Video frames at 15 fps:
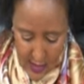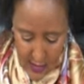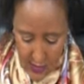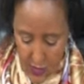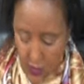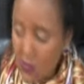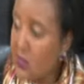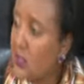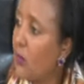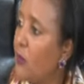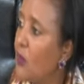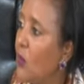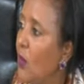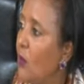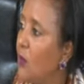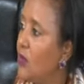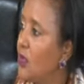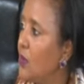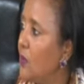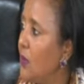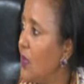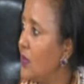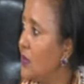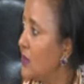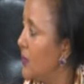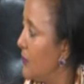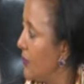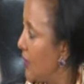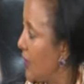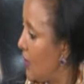and those were put in place
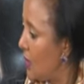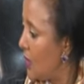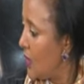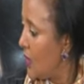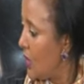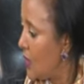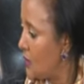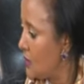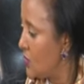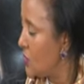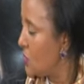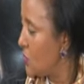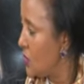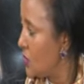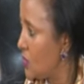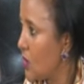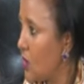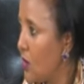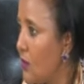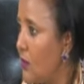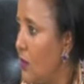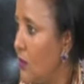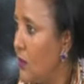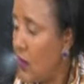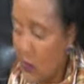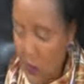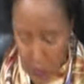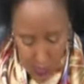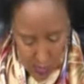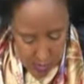since 2 years ago, and
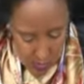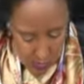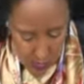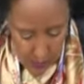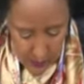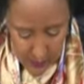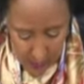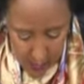we'll continue